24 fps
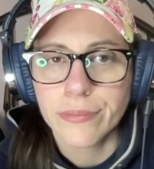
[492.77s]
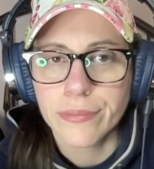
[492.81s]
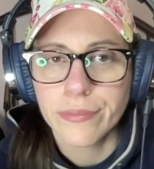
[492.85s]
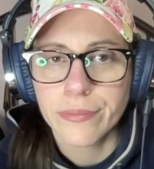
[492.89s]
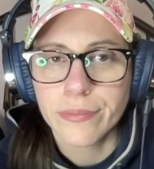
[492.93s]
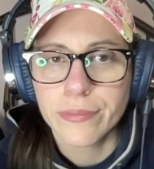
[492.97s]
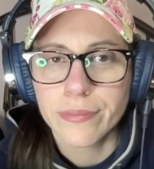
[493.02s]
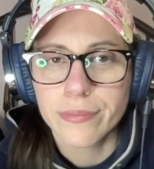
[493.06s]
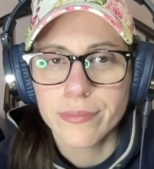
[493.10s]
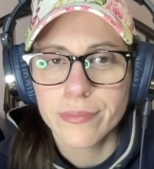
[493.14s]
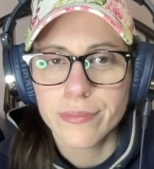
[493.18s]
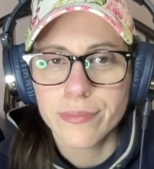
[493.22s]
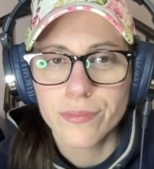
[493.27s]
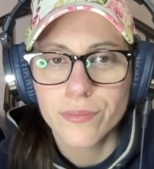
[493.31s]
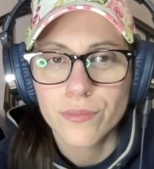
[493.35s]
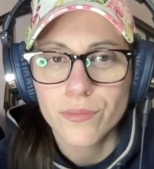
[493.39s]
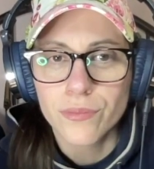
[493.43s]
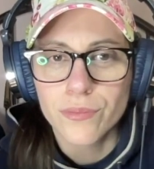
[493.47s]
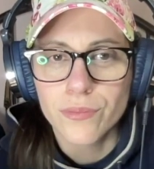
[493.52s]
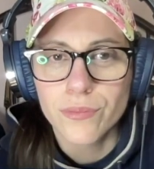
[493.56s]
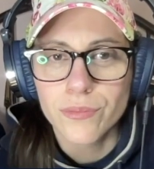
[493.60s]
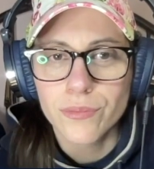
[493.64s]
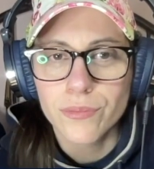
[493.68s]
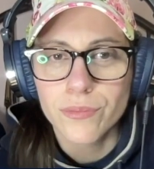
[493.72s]

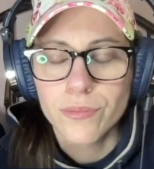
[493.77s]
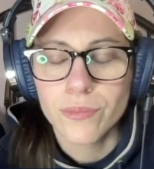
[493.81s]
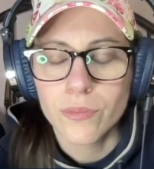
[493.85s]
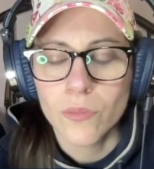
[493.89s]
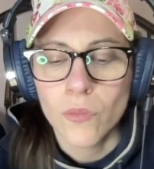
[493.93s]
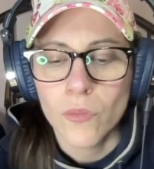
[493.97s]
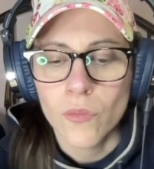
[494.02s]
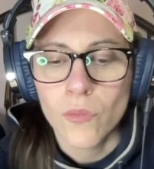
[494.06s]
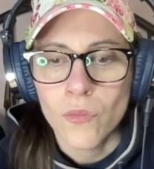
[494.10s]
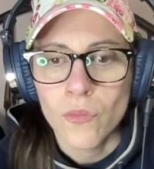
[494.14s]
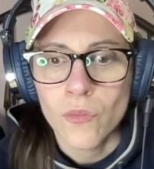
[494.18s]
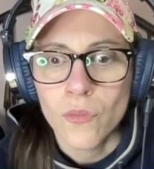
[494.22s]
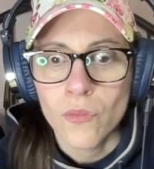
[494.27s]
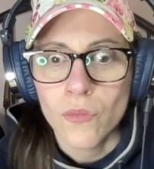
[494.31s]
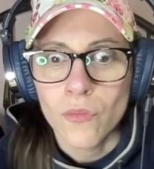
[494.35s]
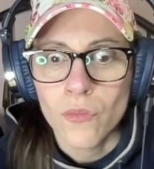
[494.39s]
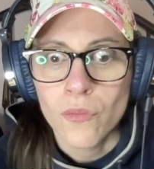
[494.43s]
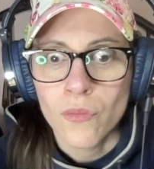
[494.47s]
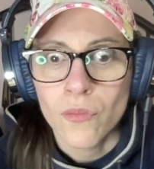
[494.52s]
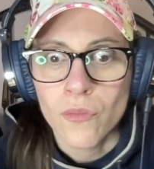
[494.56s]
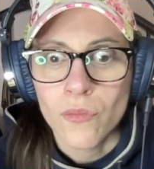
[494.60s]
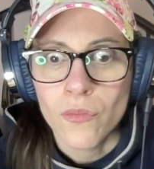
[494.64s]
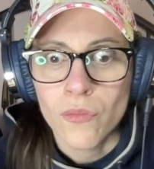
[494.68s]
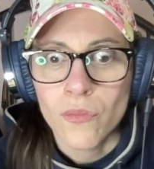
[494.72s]

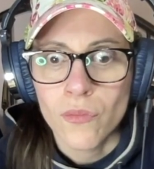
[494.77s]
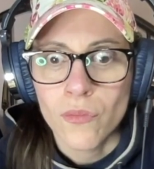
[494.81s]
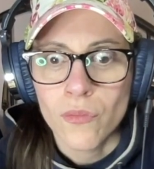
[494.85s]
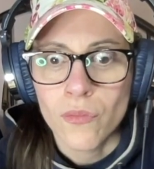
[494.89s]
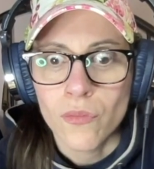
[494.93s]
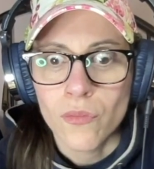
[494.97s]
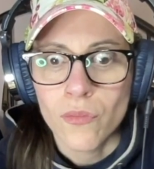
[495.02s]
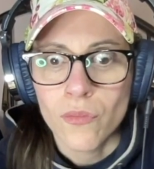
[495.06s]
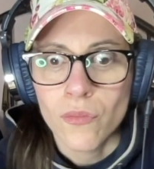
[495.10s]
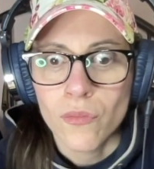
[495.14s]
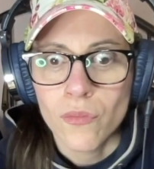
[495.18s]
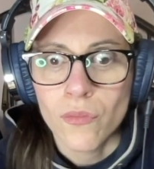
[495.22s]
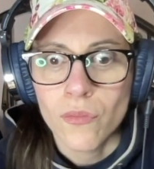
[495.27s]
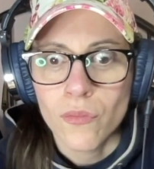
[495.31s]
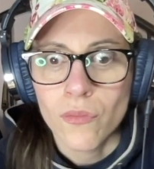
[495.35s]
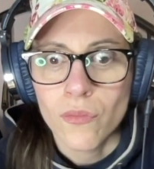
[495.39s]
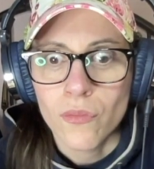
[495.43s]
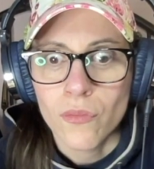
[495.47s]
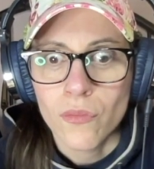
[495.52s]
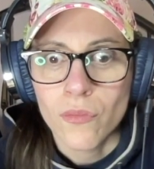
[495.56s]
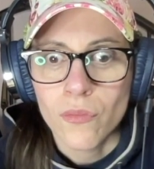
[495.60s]
[no speech]